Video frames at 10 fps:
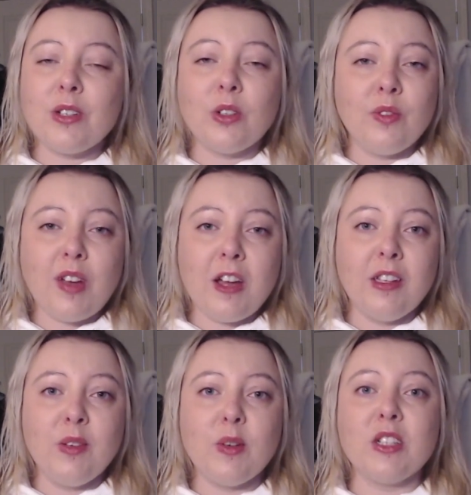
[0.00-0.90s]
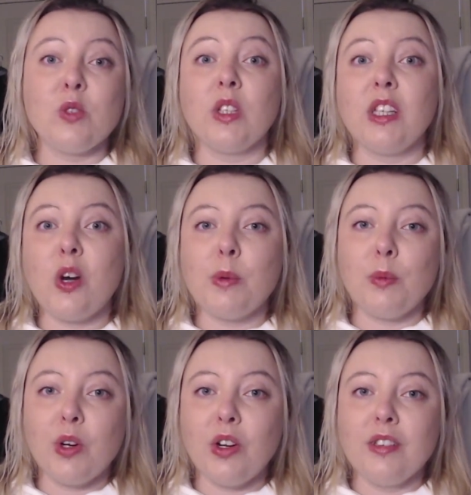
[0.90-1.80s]
Valley, where it's really open
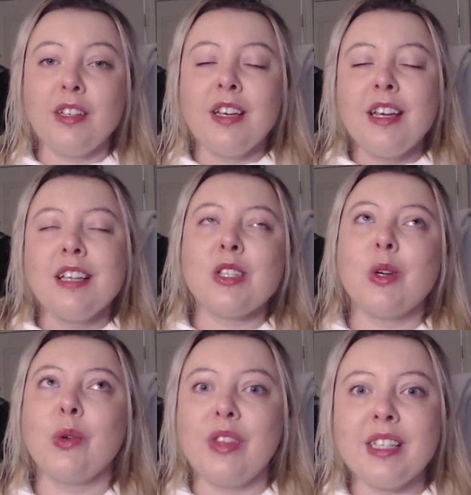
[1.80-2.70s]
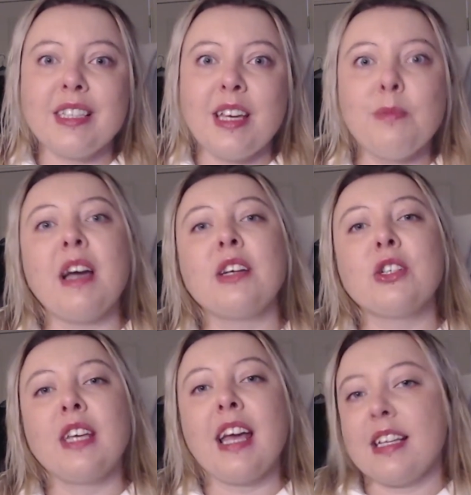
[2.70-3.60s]
world. So this game actually
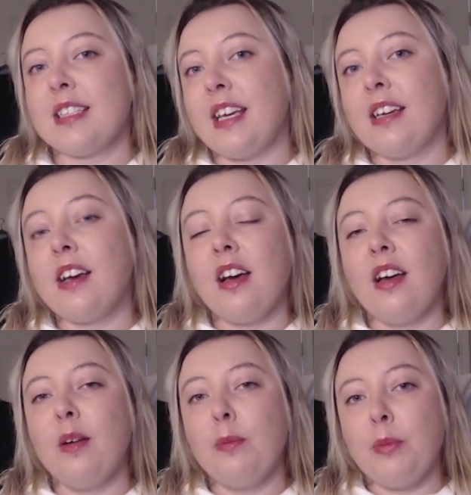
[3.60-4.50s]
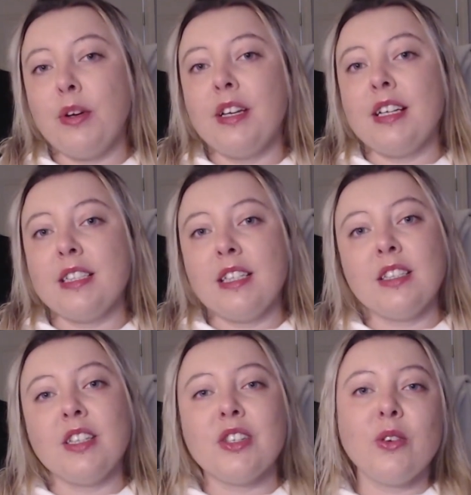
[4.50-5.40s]
has like a pretty
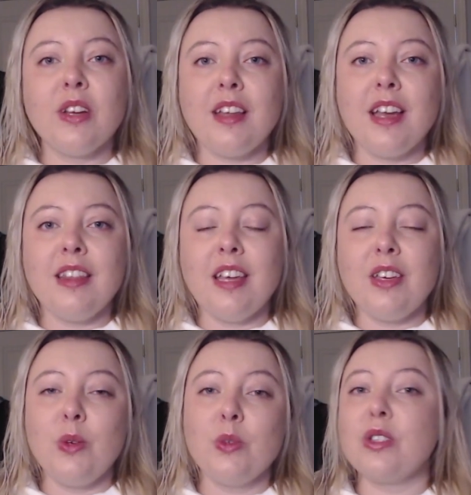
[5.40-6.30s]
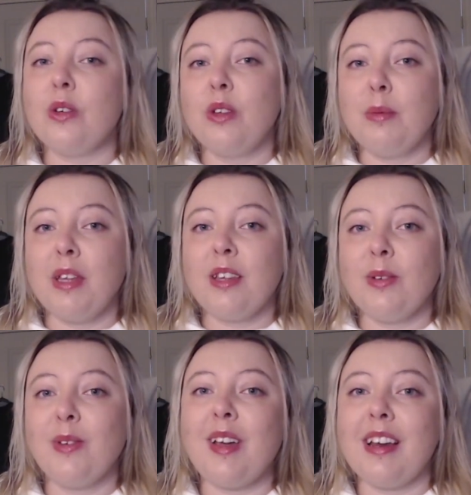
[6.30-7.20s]
consistent storyline that you slowly play
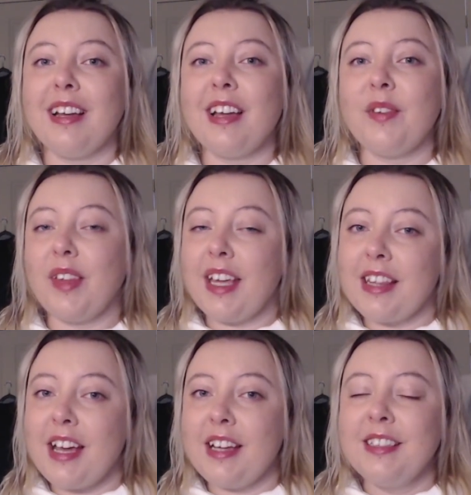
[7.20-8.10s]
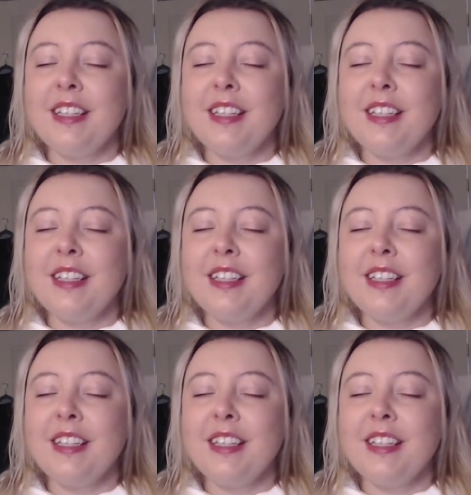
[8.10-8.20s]
through, and I kind of like that.